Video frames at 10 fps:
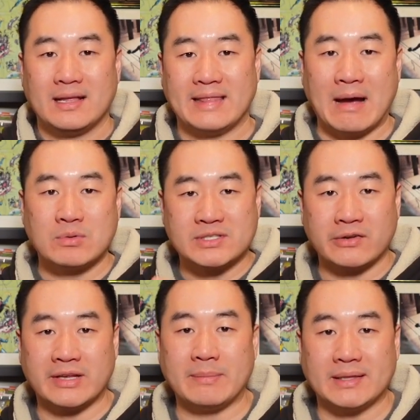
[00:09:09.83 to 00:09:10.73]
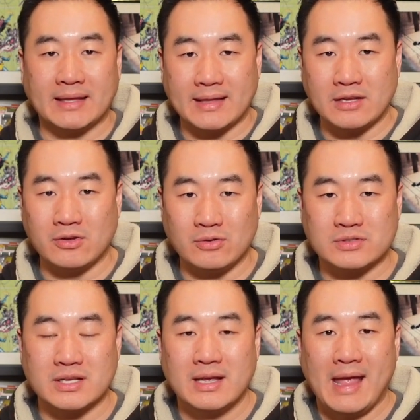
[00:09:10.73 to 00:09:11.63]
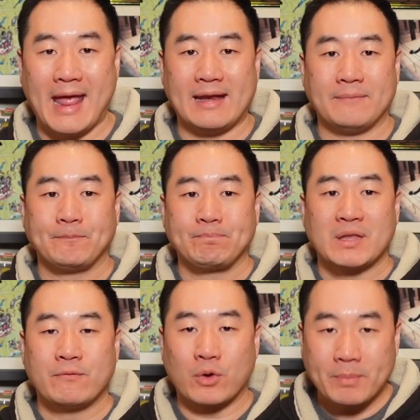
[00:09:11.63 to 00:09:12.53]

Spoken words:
That was their gimmick that they used. And for